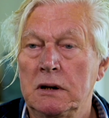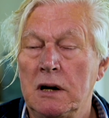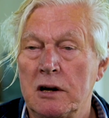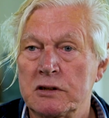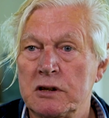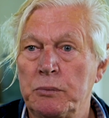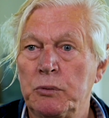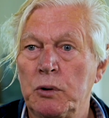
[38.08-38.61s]
I
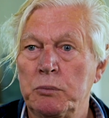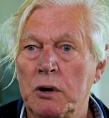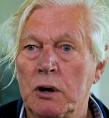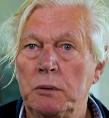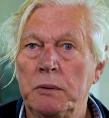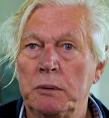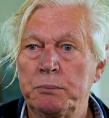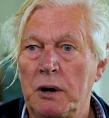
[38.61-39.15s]
asked him to
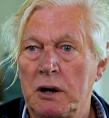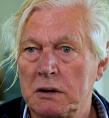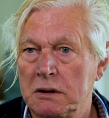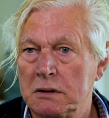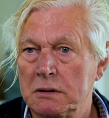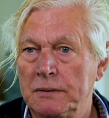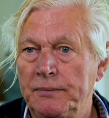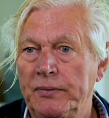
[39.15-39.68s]
become a
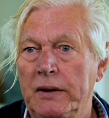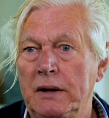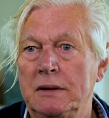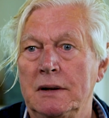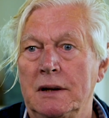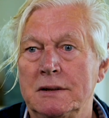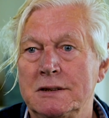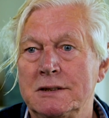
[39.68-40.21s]
partner,
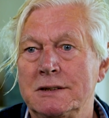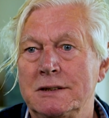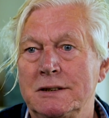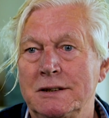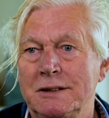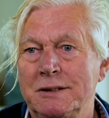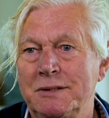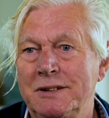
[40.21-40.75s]
and that's
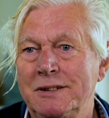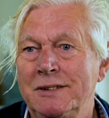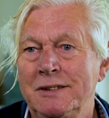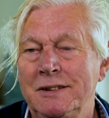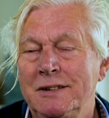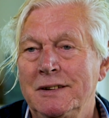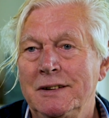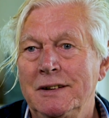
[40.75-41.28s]

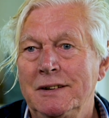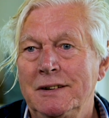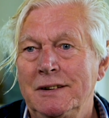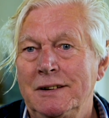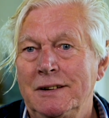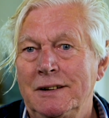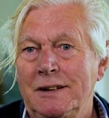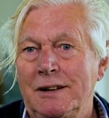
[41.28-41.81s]

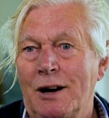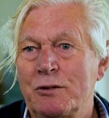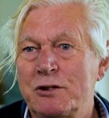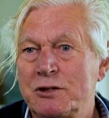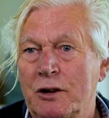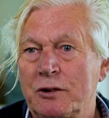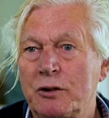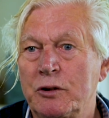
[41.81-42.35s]
how we
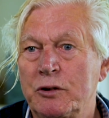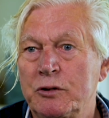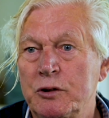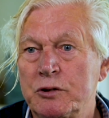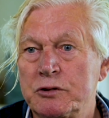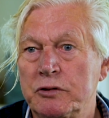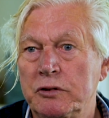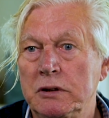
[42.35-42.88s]
started a
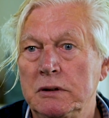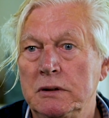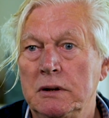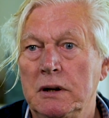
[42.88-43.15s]
nursery.